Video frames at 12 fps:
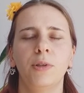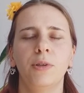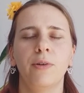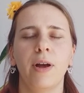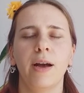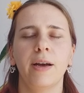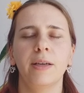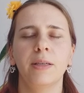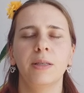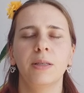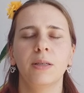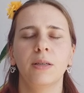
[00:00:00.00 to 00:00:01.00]
your
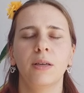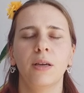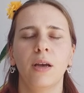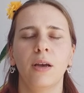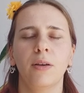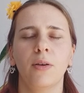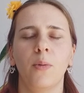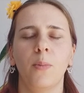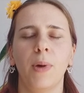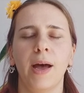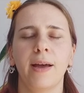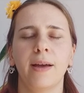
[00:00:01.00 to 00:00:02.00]
eyes and come back.